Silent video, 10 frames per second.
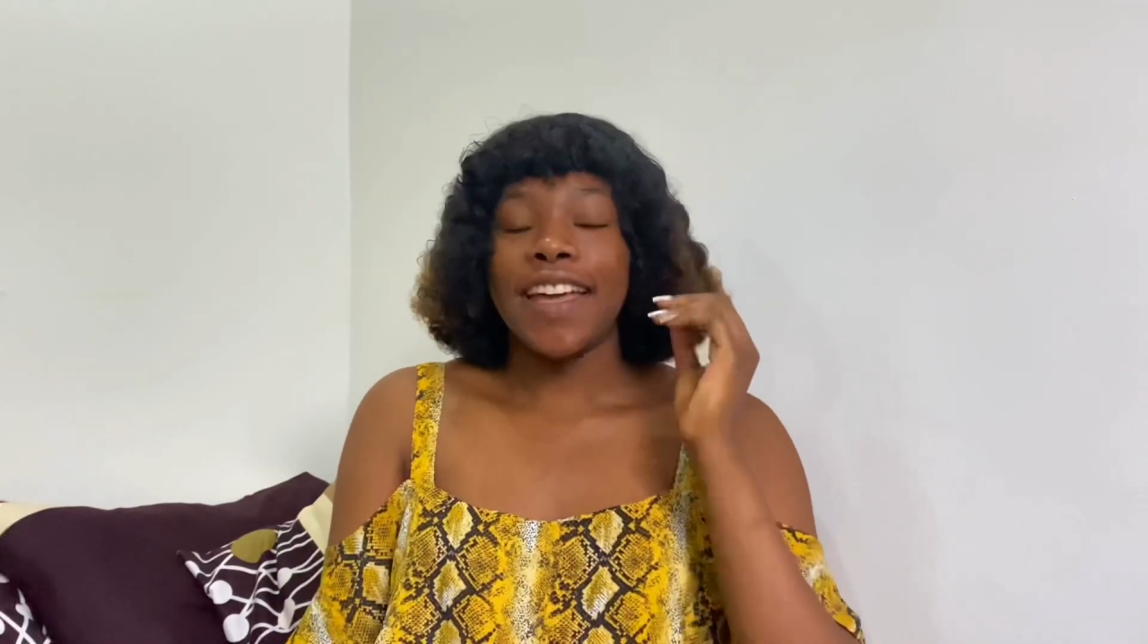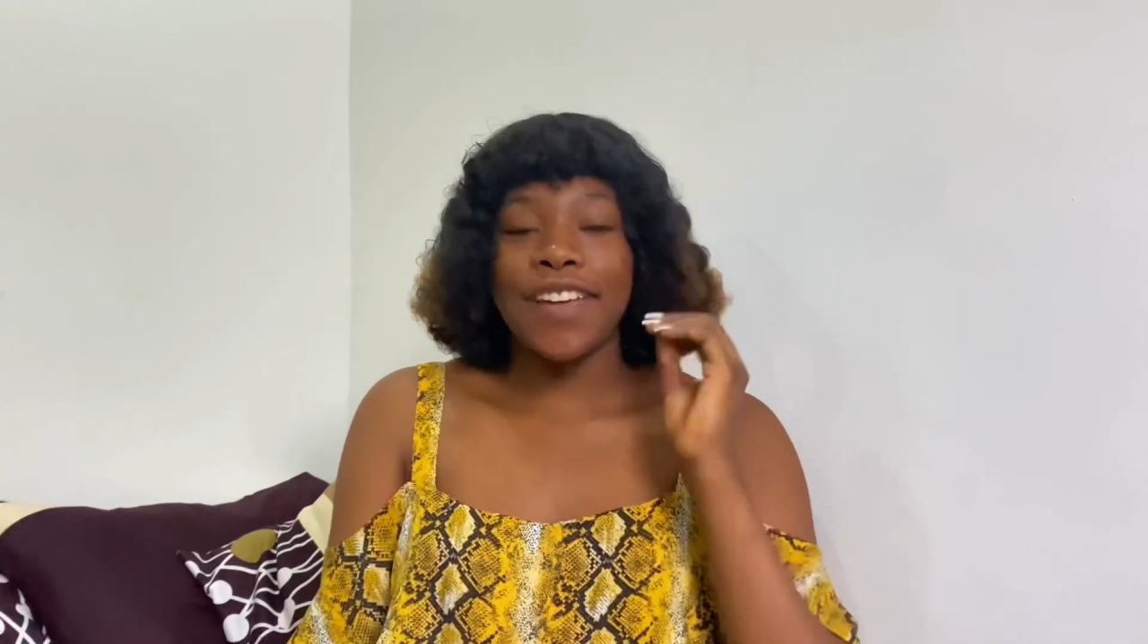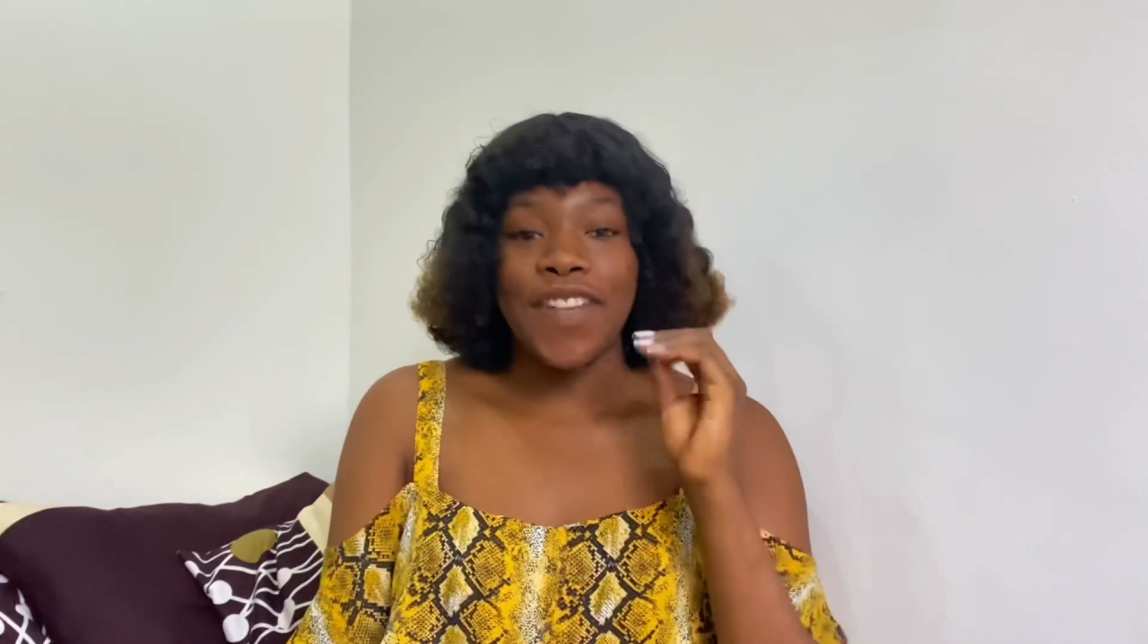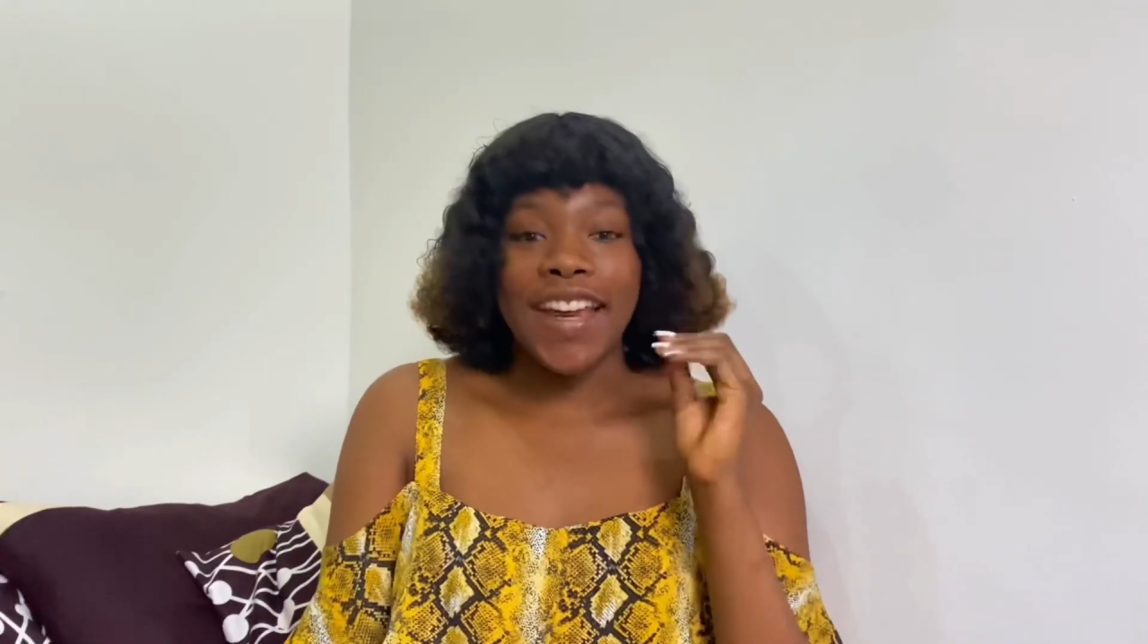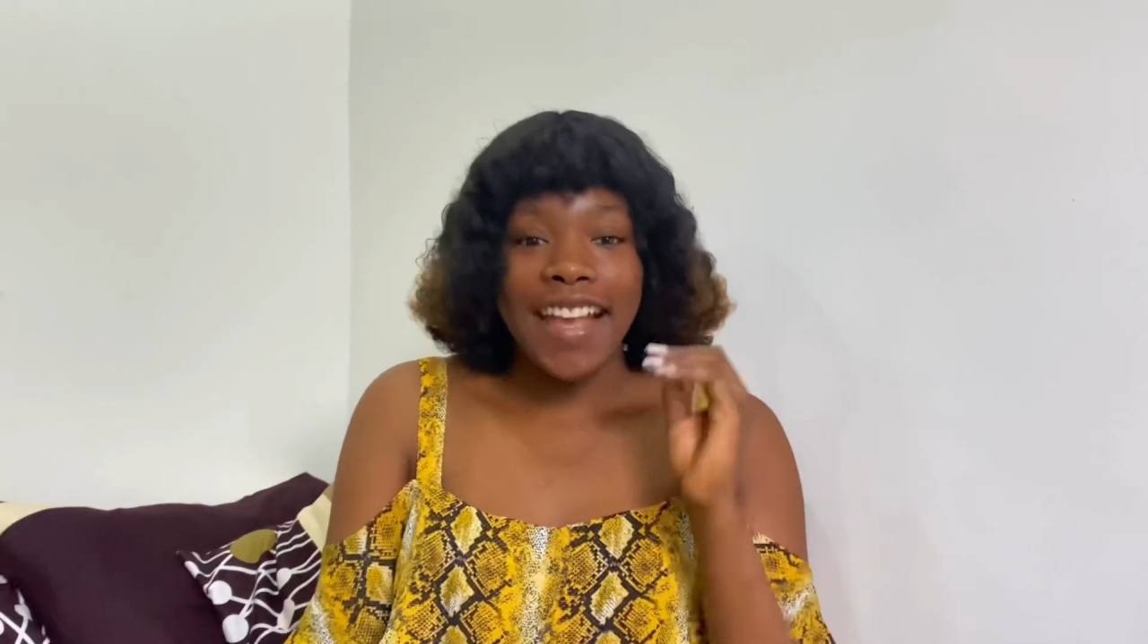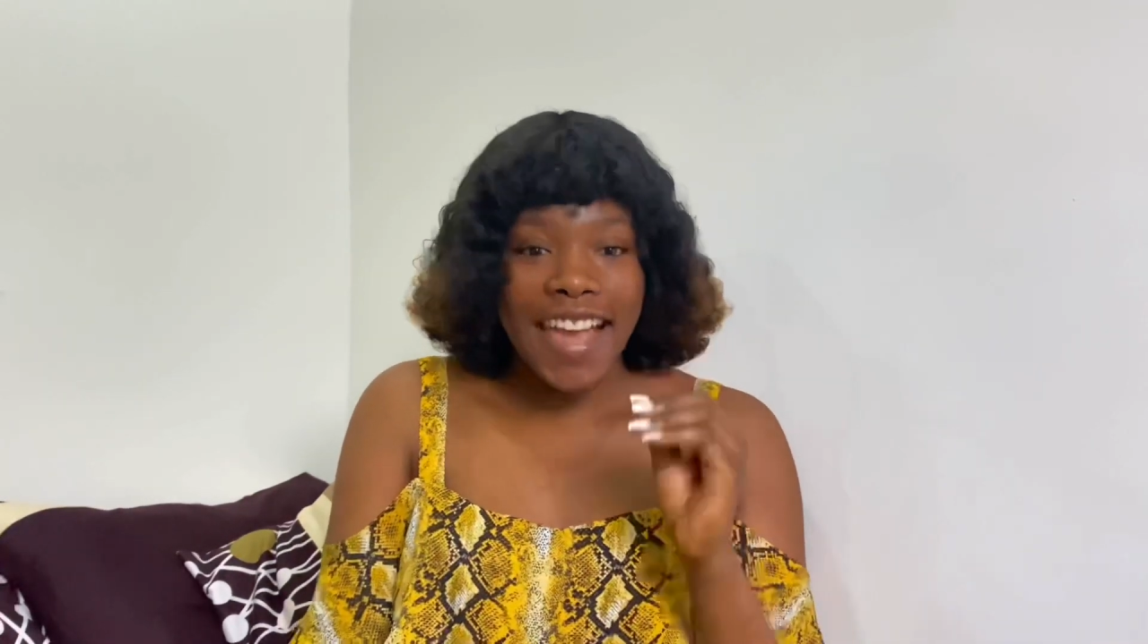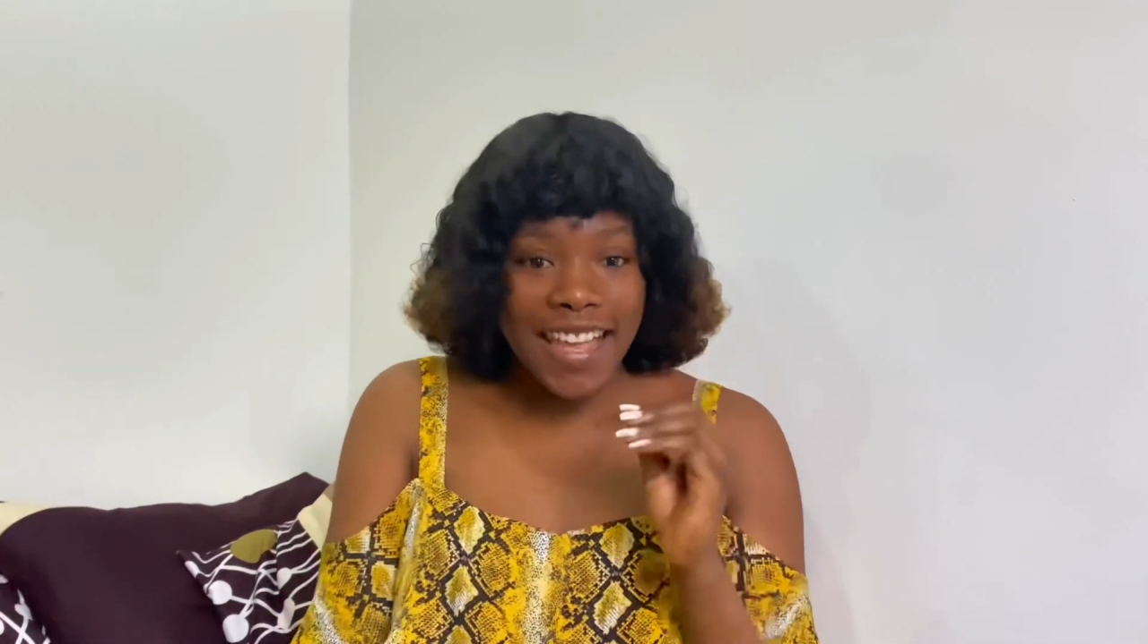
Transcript: if at